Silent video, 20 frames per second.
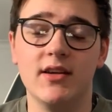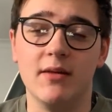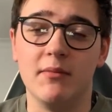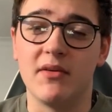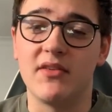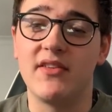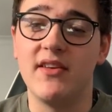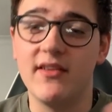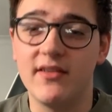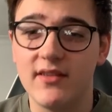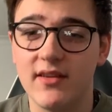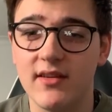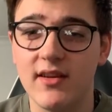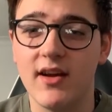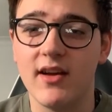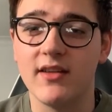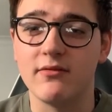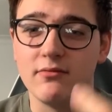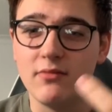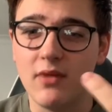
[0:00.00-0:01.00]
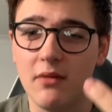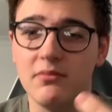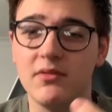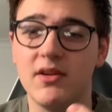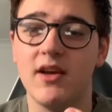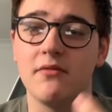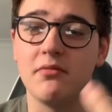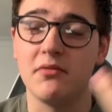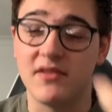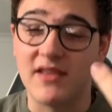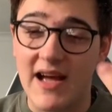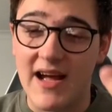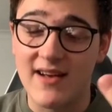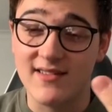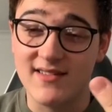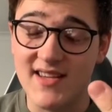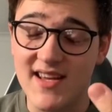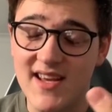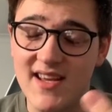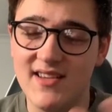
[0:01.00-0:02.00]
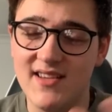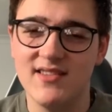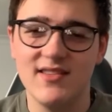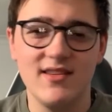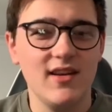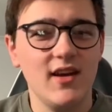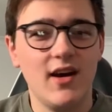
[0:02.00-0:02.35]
my sister does, my mum does, my dad did.